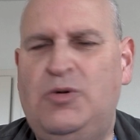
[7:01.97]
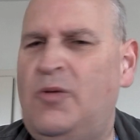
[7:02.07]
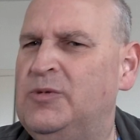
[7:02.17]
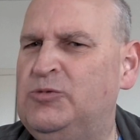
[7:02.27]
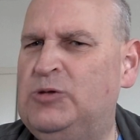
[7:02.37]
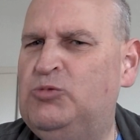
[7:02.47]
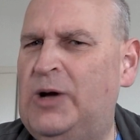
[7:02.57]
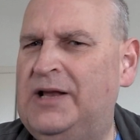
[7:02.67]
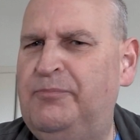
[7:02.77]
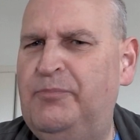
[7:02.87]
a problem with
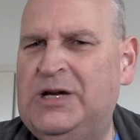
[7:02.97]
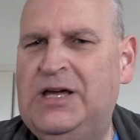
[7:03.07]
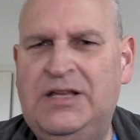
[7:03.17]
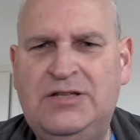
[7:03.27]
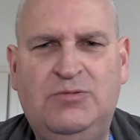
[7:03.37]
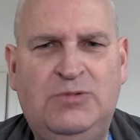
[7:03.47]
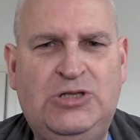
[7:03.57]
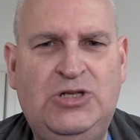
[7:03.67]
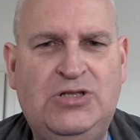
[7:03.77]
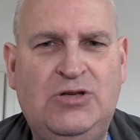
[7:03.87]
WebKit,
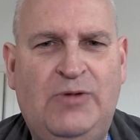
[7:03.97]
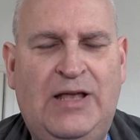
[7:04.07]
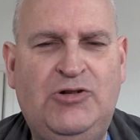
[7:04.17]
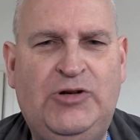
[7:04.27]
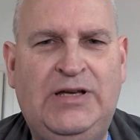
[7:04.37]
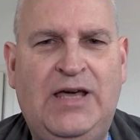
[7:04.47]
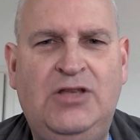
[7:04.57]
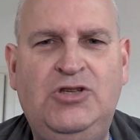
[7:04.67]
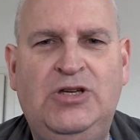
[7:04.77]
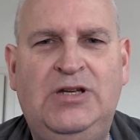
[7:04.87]
which is the rendering
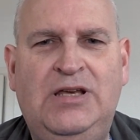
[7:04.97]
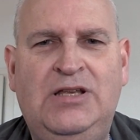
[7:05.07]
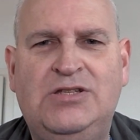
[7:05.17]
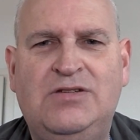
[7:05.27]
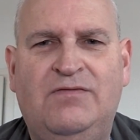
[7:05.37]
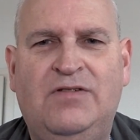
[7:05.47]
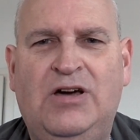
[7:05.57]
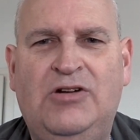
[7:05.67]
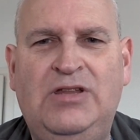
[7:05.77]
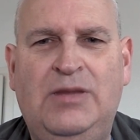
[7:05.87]
engine in
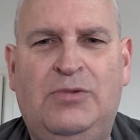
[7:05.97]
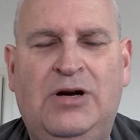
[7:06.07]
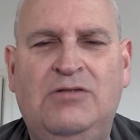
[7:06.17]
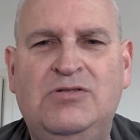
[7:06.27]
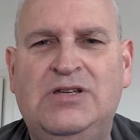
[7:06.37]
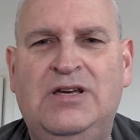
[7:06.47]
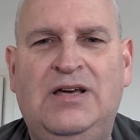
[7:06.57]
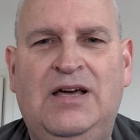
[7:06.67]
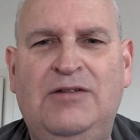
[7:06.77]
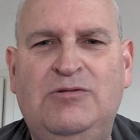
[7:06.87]
Safari, the
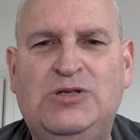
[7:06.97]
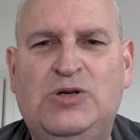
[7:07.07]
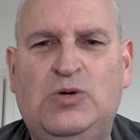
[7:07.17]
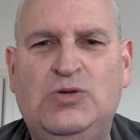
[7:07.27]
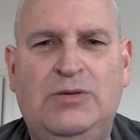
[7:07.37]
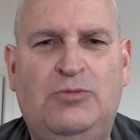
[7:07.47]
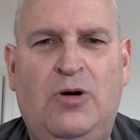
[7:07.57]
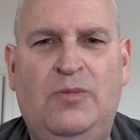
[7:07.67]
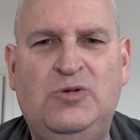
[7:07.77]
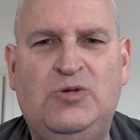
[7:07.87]
browser, and it was causing
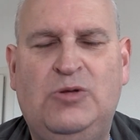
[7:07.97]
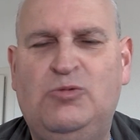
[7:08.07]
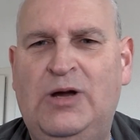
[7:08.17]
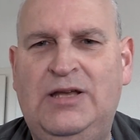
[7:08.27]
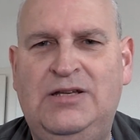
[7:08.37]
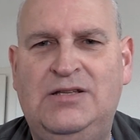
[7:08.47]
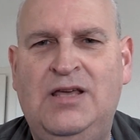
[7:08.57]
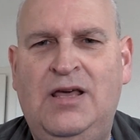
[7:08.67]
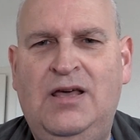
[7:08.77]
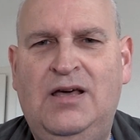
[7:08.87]
problems with
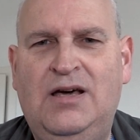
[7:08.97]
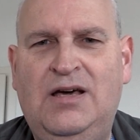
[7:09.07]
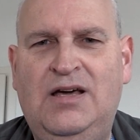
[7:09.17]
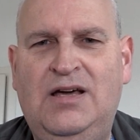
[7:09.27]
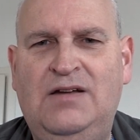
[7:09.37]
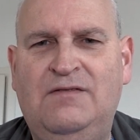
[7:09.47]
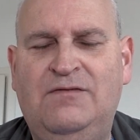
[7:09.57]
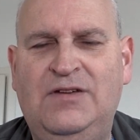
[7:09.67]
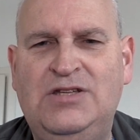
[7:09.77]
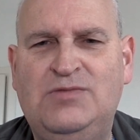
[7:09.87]
Reddit and
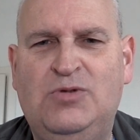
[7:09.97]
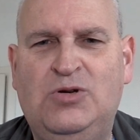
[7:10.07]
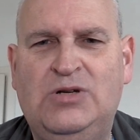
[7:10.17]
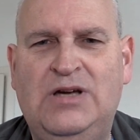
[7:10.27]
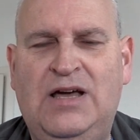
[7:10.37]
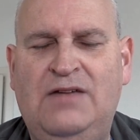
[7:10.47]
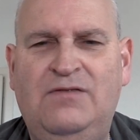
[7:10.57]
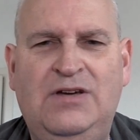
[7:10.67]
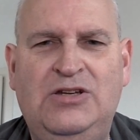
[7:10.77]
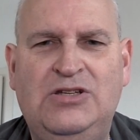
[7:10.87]
Facebook and
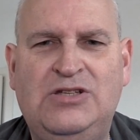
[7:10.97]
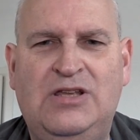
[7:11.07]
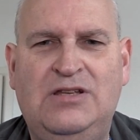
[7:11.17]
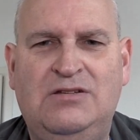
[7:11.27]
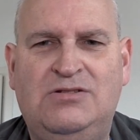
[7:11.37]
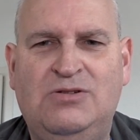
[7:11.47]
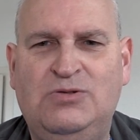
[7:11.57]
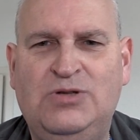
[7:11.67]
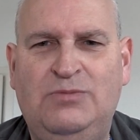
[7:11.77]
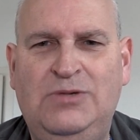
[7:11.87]
various other
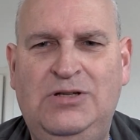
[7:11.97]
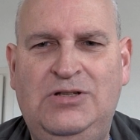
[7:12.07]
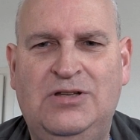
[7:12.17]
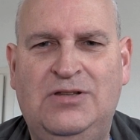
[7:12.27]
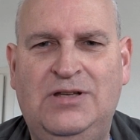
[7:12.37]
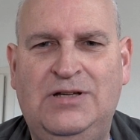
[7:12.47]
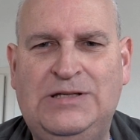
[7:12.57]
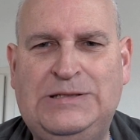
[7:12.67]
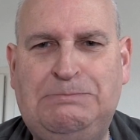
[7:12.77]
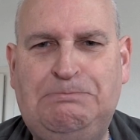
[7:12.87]
social media
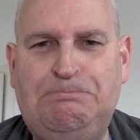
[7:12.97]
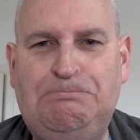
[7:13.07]
things.